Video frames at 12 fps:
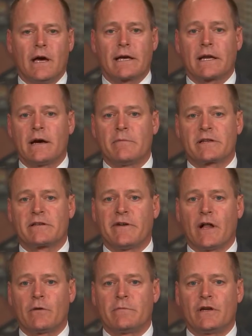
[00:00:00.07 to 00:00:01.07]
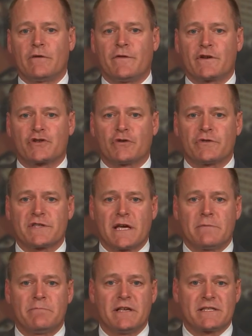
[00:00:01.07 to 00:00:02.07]
Economic development officials
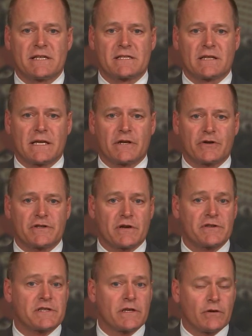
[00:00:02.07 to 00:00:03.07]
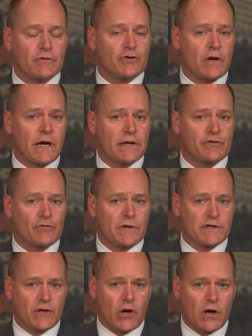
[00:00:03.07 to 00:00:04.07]
and business leaders are still trying to
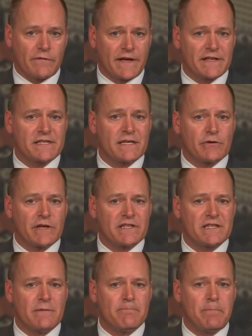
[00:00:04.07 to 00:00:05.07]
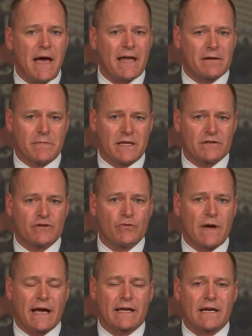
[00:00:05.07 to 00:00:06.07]
resolve a serious impediment
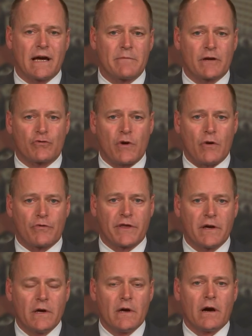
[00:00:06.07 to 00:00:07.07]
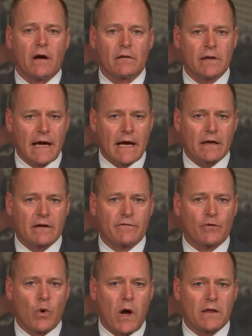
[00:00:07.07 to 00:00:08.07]
to economic growth, a lack
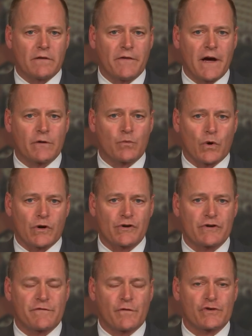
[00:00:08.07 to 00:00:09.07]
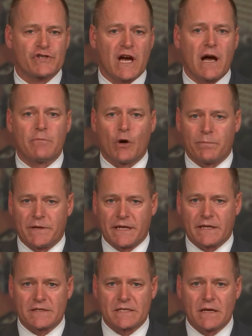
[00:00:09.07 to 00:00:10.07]
of qualified workers for job
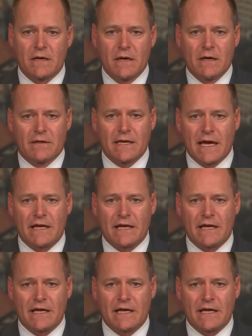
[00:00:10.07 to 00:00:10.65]
openings. The